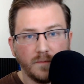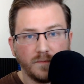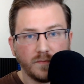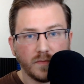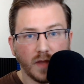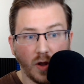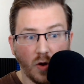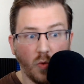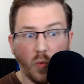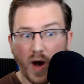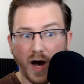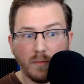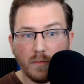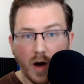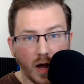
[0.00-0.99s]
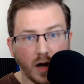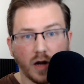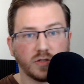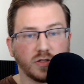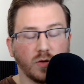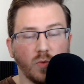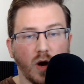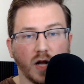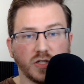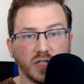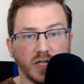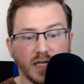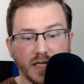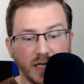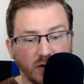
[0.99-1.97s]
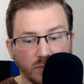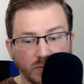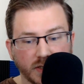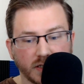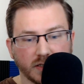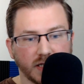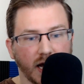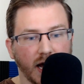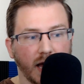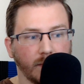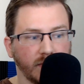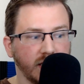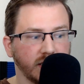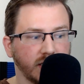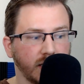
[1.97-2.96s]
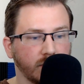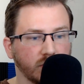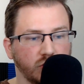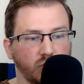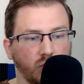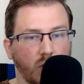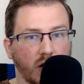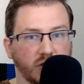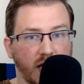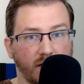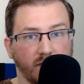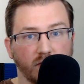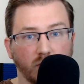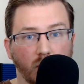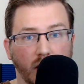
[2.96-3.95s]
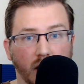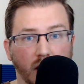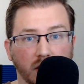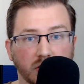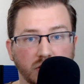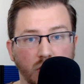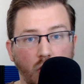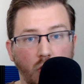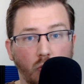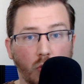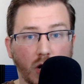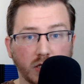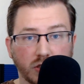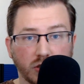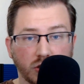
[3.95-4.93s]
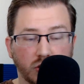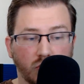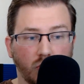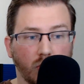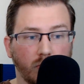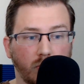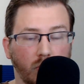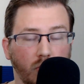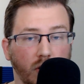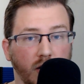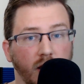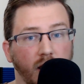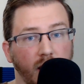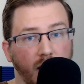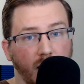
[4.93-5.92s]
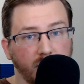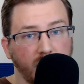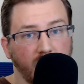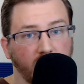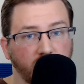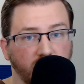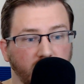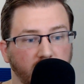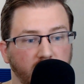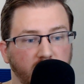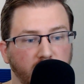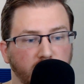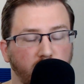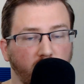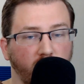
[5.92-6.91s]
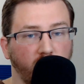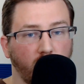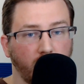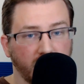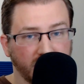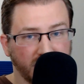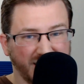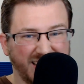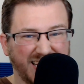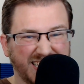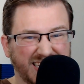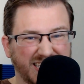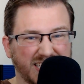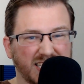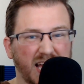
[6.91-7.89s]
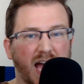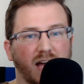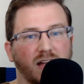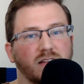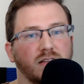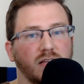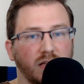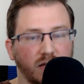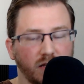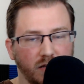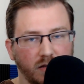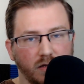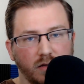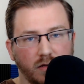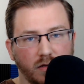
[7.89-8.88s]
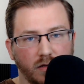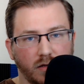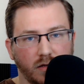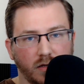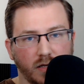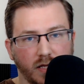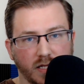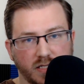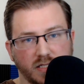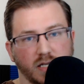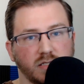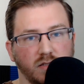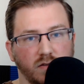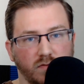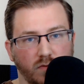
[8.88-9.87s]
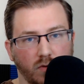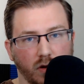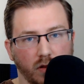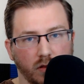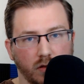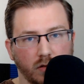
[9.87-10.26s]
Like, while monarchs are watching, in real time, he's able to watch everyone else, watch the scoreboard, and make sure that his performance exactly gets 64th.